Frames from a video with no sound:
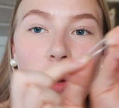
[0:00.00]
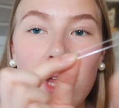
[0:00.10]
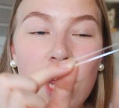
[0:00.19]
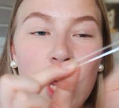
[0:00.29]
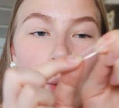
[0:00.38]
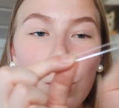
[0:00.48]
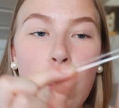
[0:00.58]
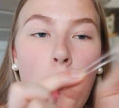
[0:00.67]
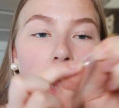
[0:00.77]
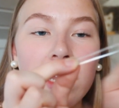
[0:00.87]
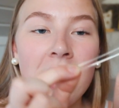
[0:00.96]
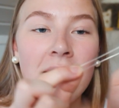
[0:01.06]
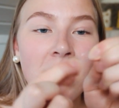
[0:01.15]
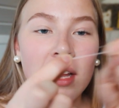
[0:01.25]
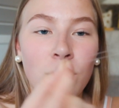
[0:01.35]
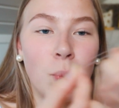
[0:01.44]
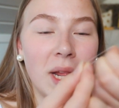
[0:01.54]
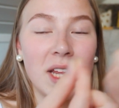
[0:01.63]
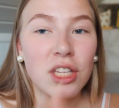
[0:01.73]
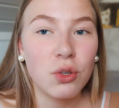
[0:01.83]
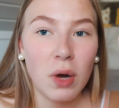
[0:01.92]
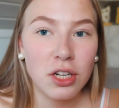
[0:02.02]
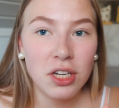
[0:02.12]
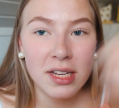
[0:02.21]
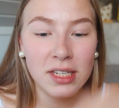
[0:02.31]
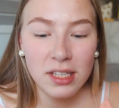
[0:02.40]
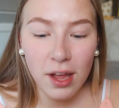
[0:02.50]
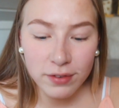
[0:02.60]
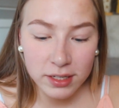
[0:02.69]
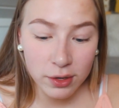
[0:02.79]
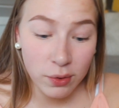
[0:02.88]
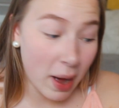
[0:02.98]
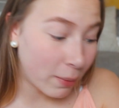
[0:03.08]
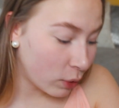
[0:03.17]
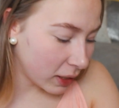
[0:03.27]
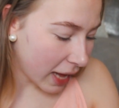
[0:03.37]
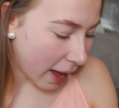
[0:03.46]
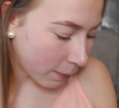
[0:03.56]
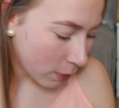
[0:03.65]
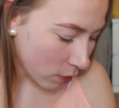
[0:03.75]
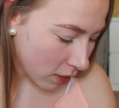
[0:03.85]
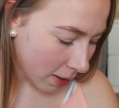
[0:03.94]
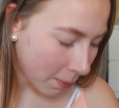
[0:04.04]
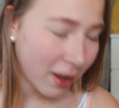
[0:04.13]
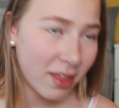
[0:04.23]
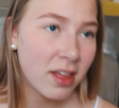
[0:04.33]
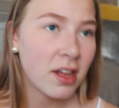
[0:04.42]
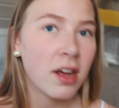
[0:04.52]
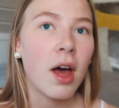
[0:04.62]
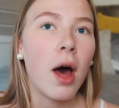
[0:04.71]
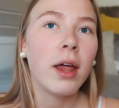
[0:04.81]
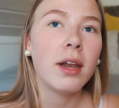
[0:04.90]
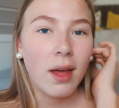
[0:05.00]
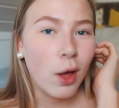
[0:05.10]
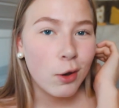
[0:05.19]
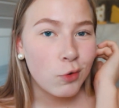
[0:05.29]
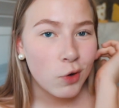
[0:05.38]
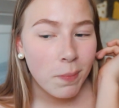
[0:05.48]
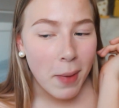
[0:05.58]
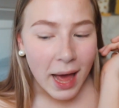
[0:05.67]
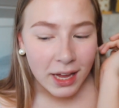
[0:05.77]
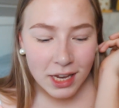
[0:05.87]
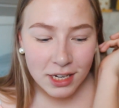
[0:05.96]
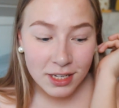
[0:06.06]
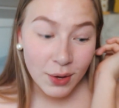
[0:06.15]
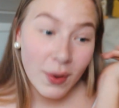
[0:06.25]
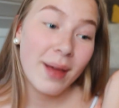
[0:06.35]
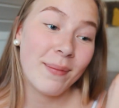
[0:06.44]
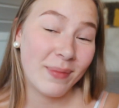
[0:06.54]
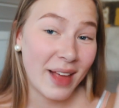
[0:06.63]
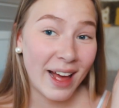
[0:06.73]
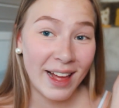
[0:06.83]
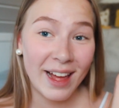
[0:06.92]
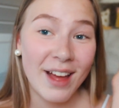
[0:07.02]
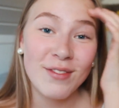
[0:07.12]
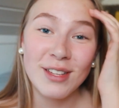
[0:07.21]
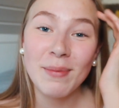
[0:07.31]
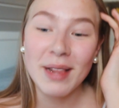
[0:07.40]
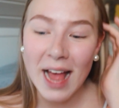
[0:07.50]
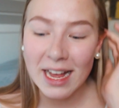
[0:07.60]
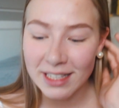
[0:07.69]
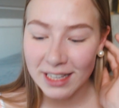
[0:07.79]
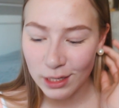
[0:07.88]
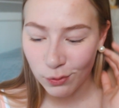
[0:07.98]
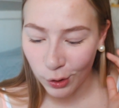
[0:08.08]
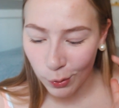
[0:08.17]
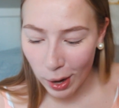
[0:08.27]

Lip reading: really good quality and like really stretchy and stuff, so I'm really happy with them. I think I got 100 package, so I have some elastics for a